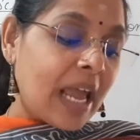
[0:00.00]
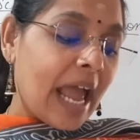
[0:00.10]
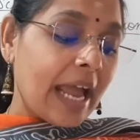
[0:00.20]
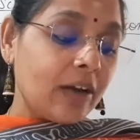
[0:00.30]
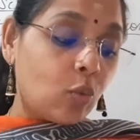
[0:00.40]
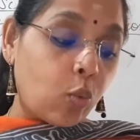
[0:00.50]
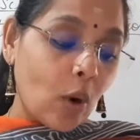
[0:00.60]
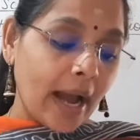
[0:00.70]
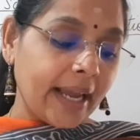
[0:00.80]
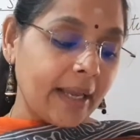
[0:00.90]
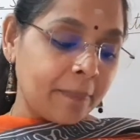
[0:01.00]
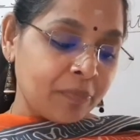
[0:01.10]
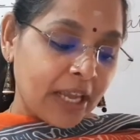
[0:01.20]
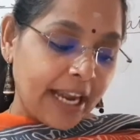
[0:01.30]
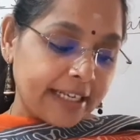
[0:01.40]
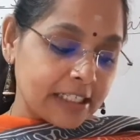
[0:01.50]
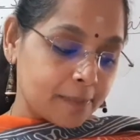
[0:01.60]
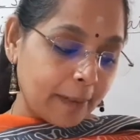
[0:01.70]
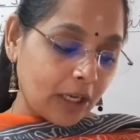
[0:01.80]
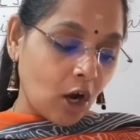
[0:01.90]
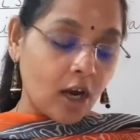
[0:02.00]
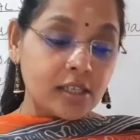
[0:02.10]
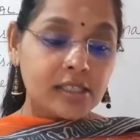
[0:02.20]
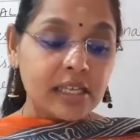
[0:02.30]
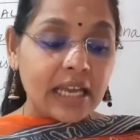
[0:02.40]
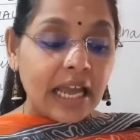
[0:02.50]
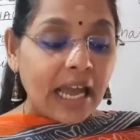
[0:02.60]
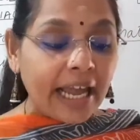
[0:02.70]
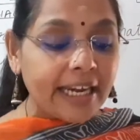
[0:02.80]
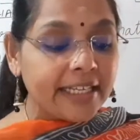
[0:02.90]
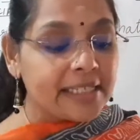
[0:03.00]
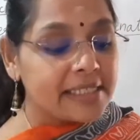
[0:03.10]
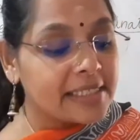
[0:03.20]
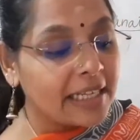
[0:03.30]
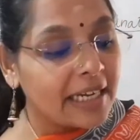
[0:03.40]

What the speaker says: And why? It is because it is